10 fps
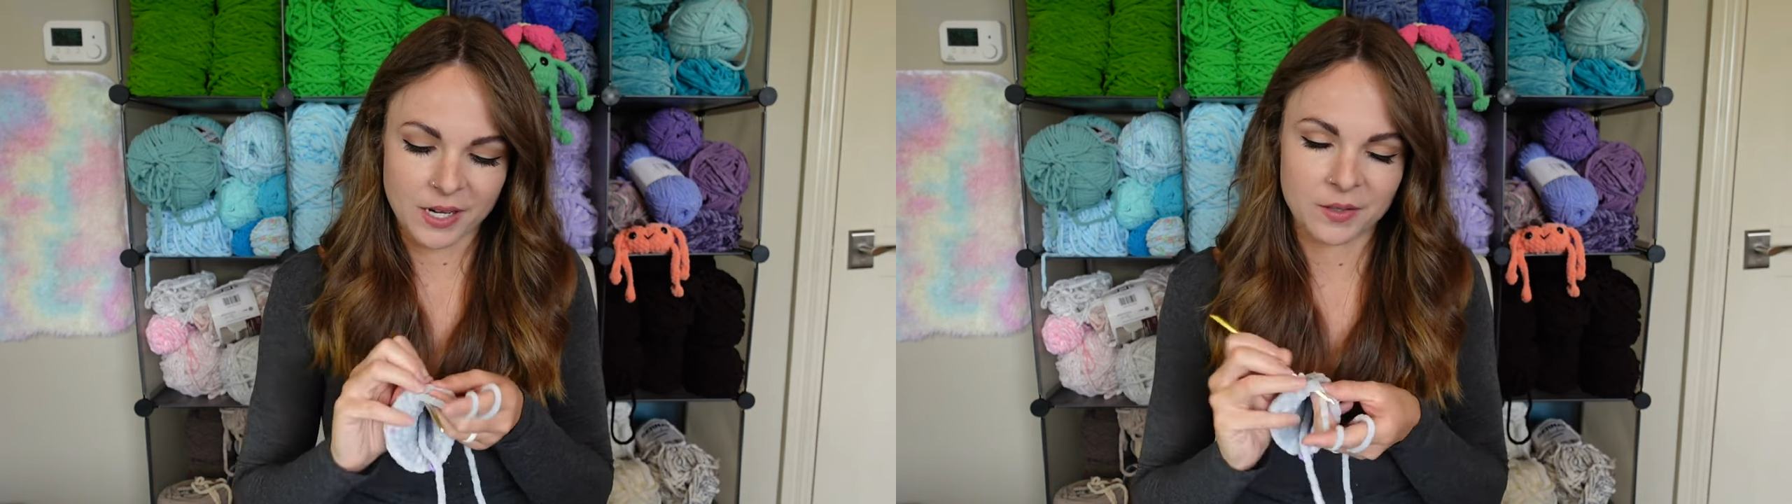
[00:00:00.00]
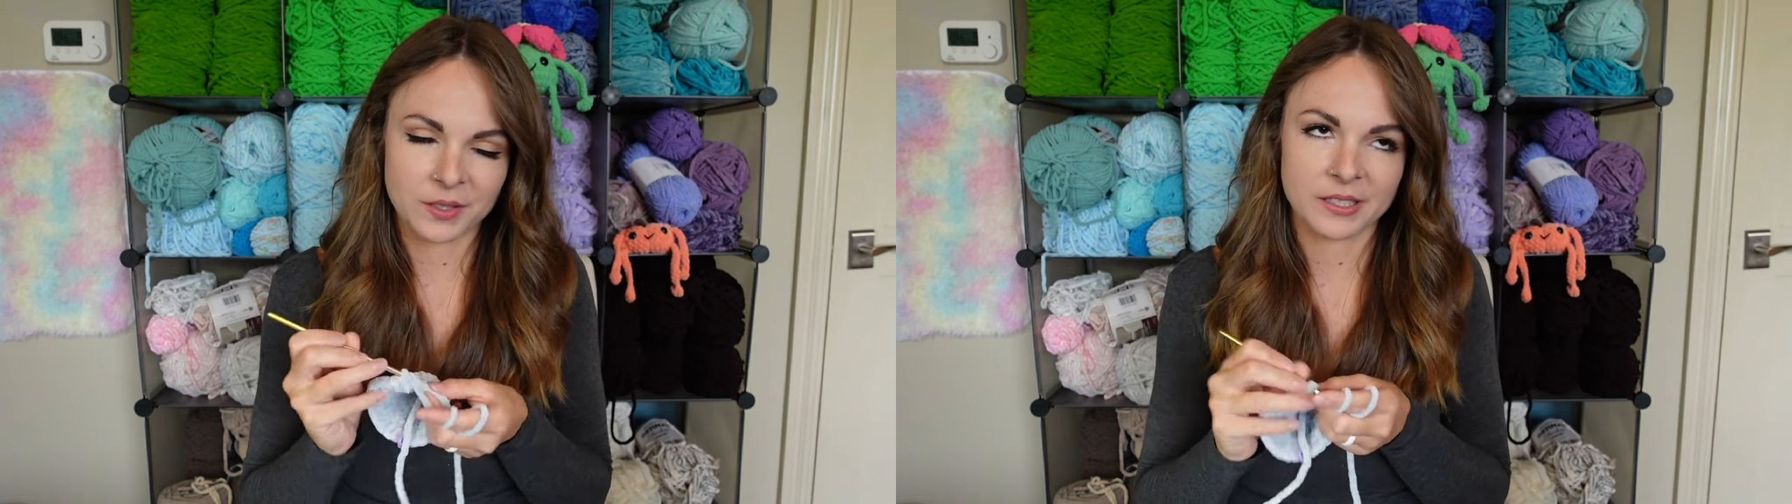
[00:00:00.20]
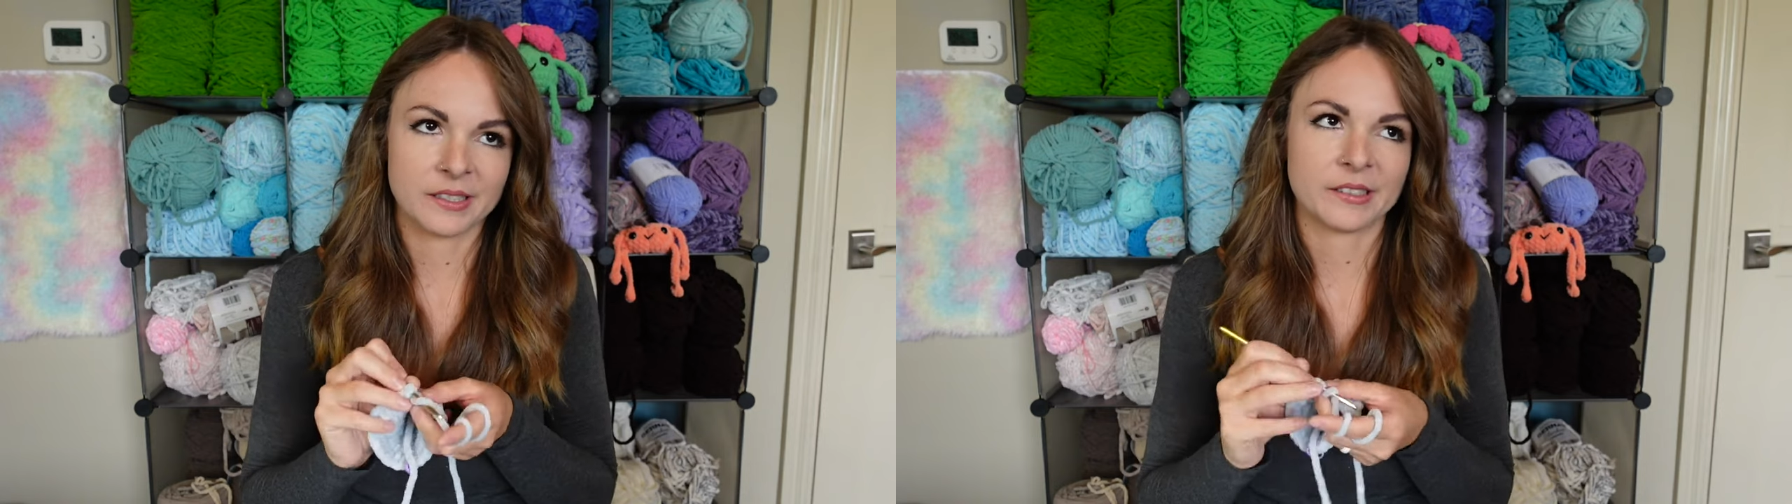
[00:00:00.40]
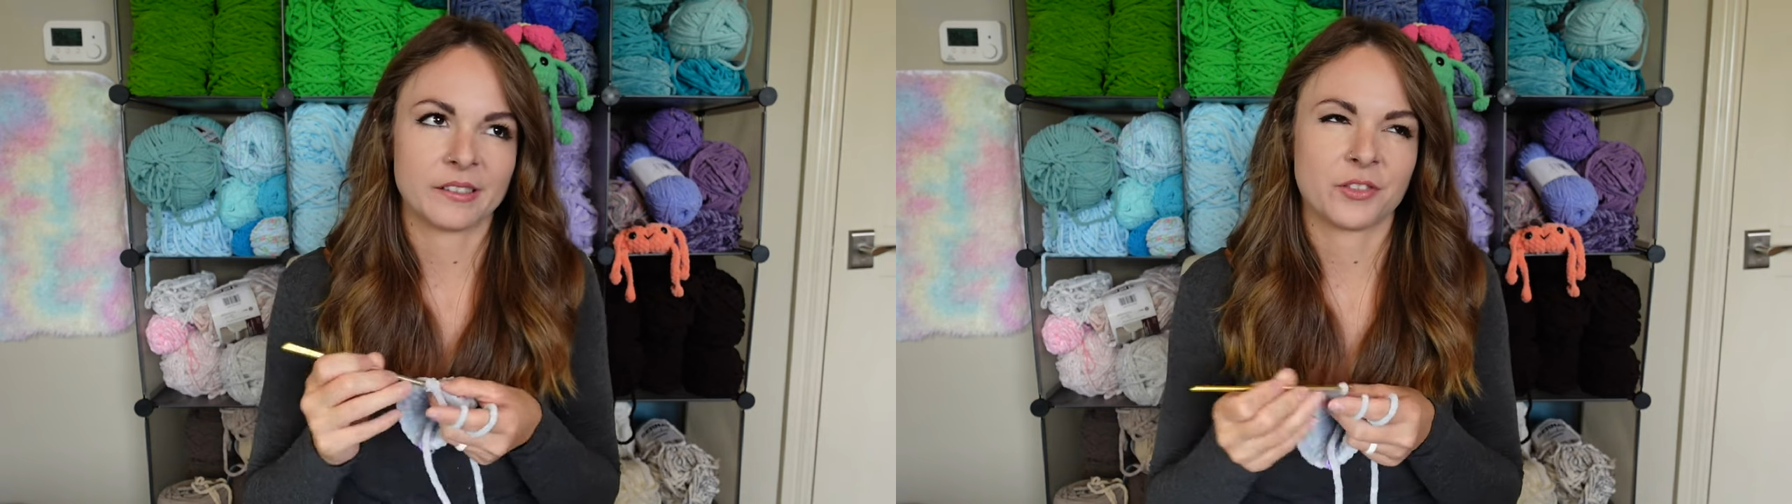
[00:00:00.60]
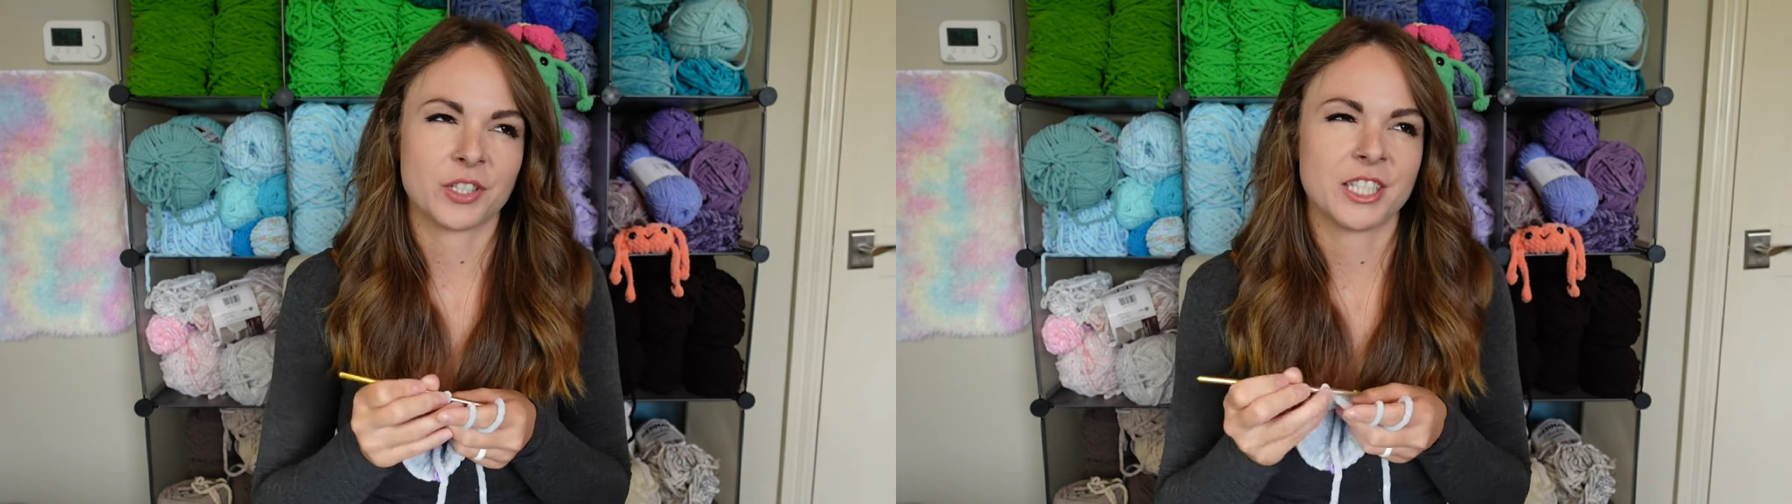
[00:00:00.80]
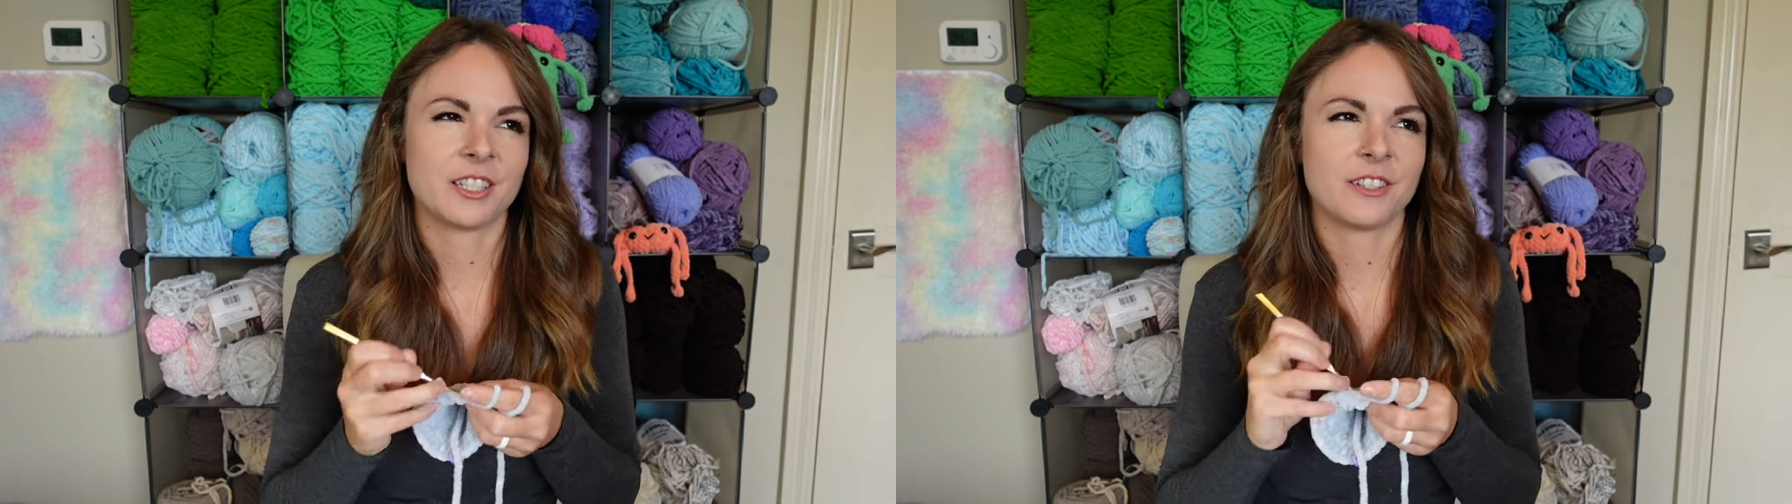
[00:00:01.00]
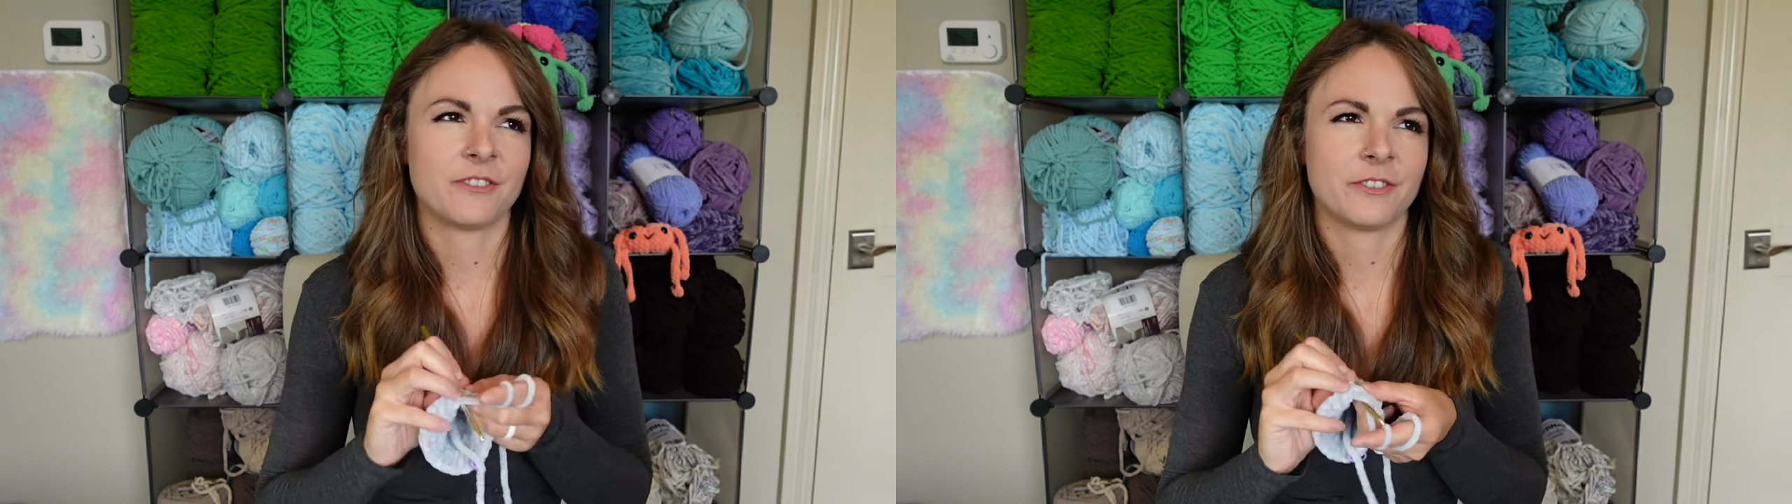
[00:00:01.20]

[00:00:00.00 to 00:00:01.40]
I was 14 or